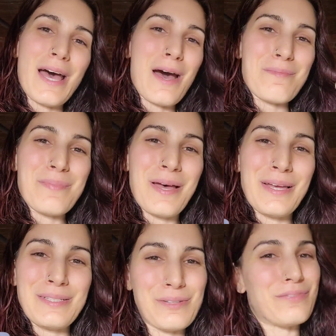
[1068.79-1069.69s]
up.
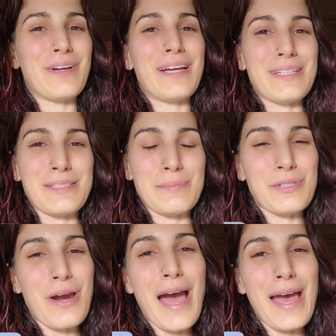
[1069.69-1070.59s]
Don't forget to
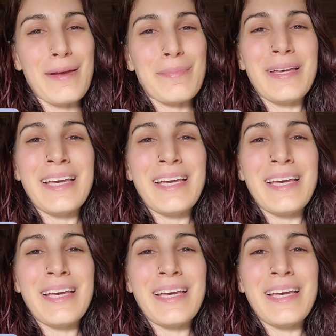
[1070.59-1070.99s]
subscribe.